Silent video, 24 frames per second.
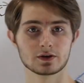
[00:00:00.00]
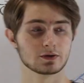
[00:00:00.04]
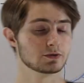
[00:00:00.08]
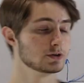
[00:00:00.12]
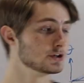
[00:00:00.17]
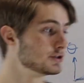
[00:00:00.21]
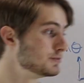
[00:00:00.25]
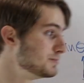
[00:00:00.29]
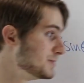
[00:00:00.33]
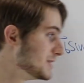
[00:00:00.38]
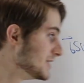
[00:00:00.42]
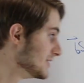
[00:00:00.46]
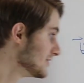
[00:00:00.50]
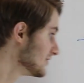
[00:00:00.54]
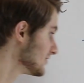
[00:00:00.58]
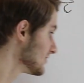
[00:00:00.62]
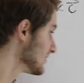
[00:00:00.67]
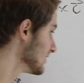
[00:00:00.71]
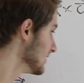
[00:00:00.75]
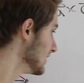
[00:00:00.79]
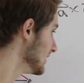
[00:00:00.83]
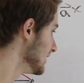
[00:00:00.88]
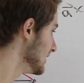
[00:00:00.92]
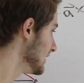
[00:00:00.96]
which
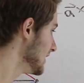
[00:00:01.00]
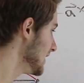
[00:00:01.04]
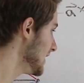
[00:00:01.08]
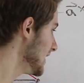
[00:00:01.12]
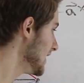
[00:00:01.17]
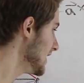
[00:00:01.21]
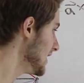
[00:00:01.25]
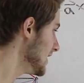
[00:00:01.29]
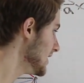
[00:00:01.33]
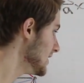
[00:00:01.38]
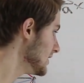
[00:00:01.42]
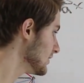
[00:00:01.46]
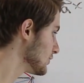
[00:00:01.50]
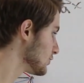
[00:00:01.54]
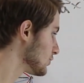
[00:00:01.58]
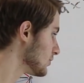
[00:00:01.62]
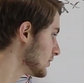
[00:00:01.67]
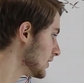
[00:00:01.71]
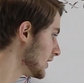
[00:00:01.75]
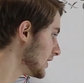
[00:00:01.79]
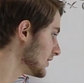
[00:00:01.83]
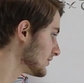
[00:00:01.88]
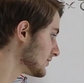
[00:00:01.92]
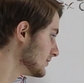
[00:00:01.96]
means a
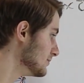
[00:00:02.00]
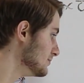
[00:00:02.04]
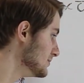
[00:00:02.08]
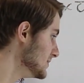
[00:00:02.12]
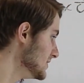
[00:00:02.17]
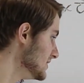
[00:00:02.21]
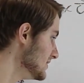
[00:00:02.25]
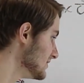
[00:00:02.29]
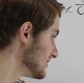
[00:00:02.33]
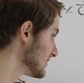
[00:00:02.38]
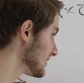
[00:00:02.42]
cross b